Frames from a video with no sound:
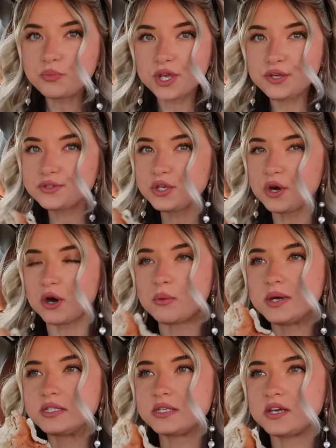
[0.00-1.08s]
I used to
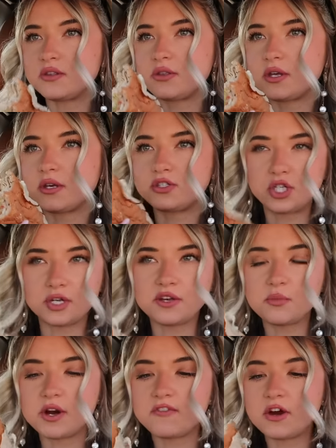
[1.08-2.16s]
always get the
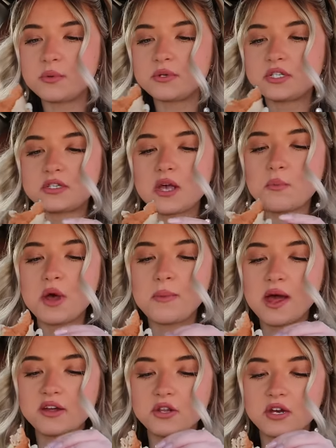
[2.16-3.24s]
chicken whenever I went to Subway
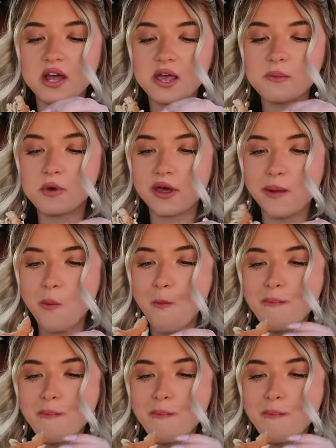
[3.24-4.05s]
back in the day, but